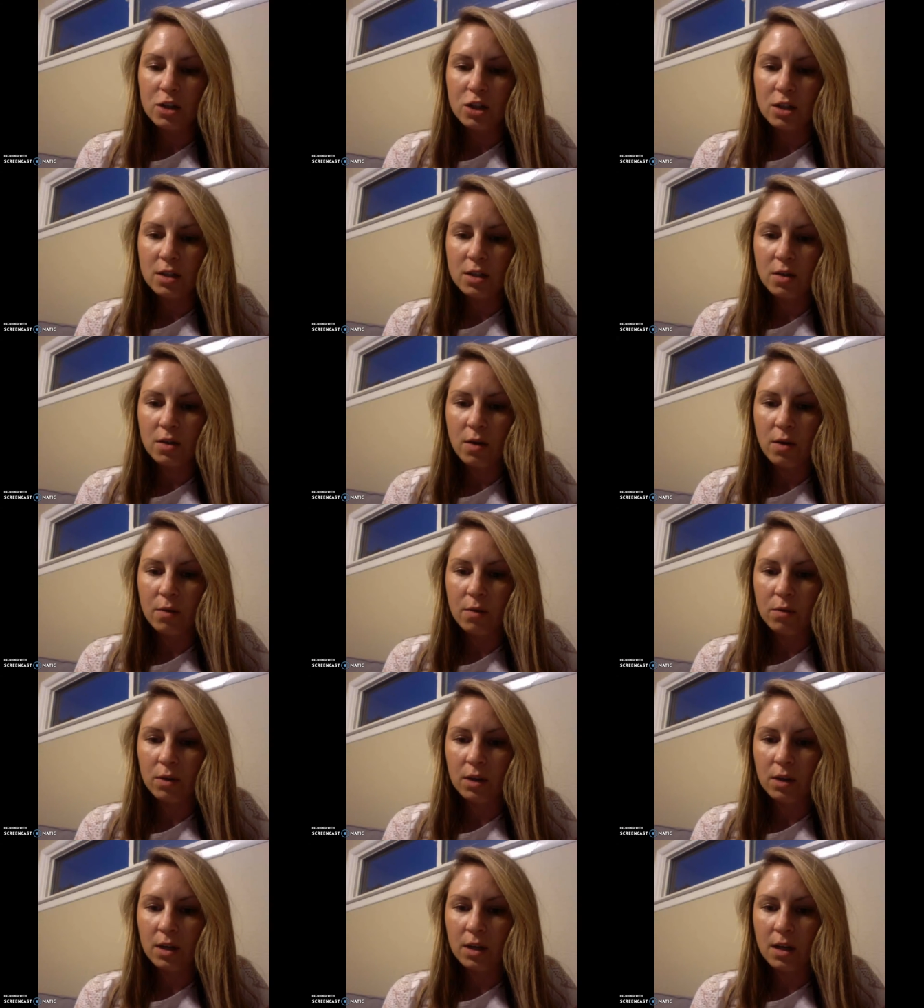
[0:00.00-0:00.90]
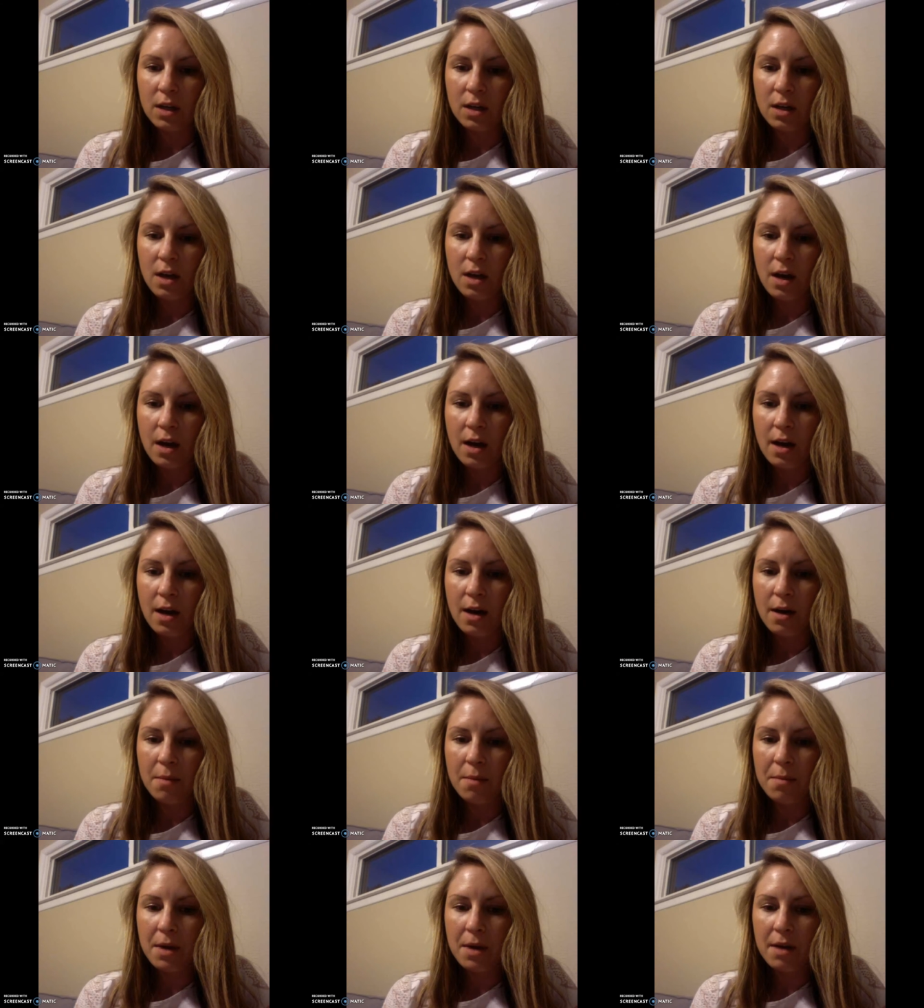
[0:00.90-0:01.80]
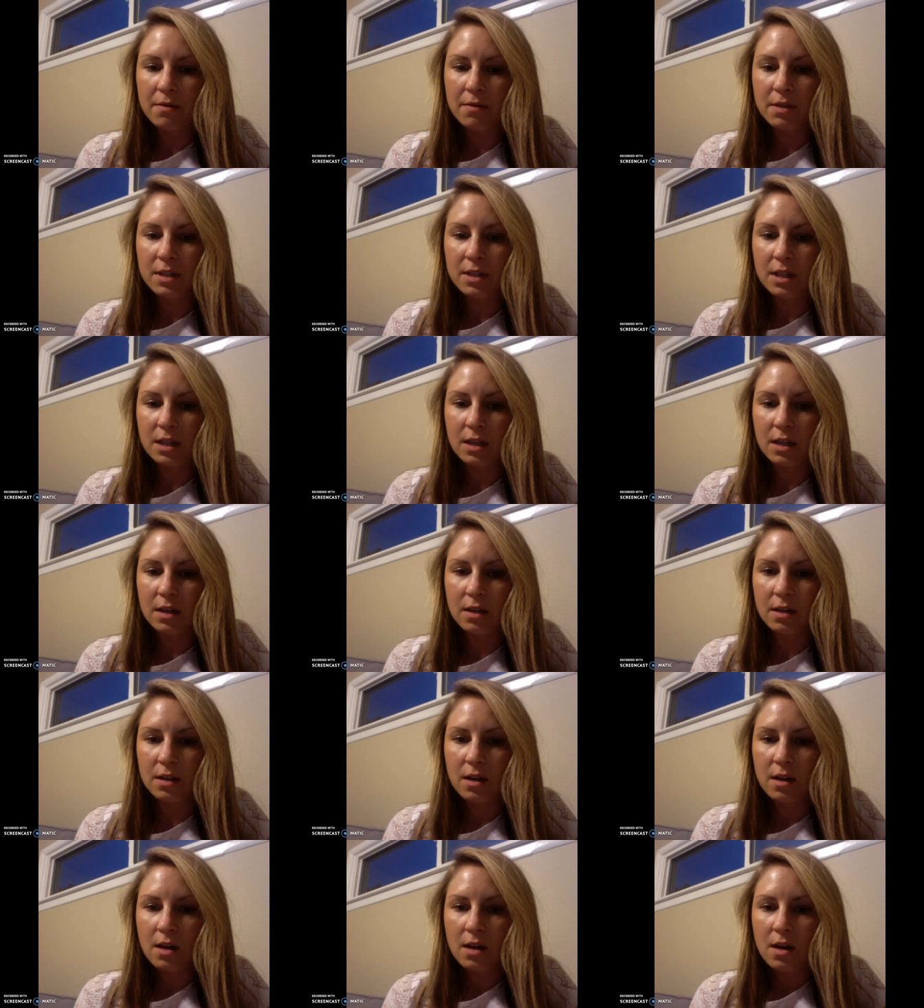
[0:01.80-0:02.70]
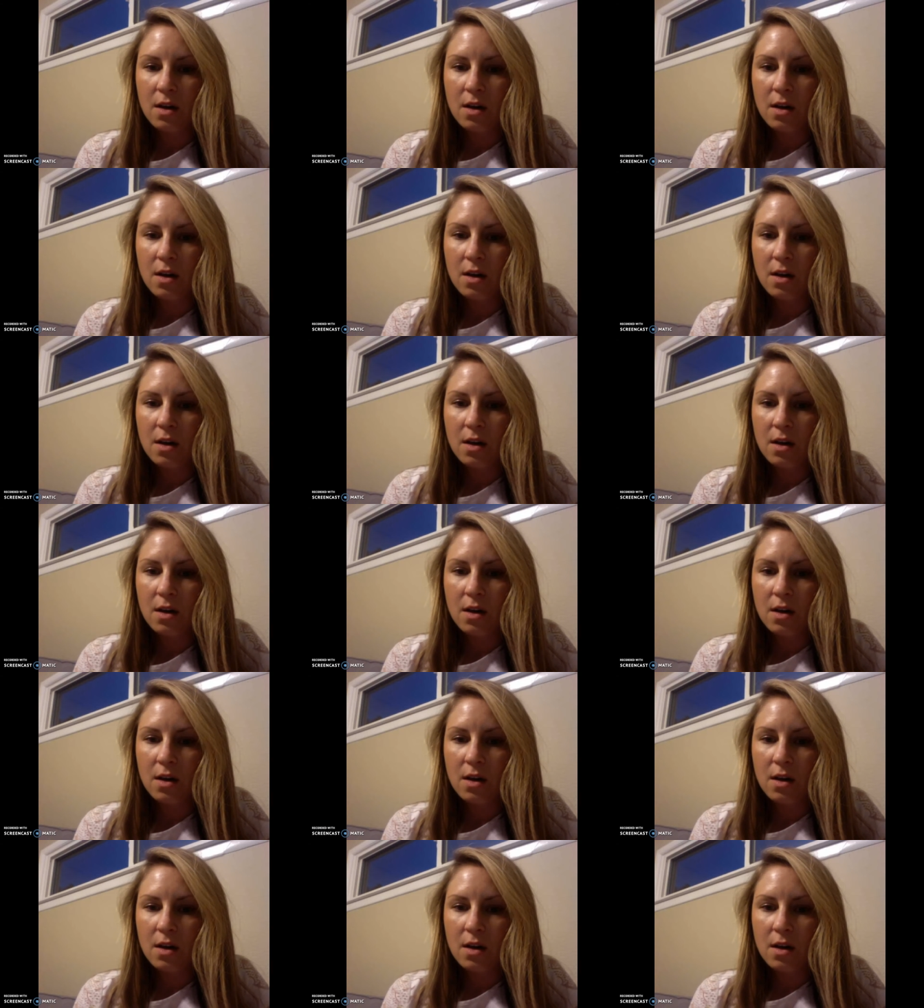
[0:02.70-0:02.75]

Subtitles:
and so I really have seen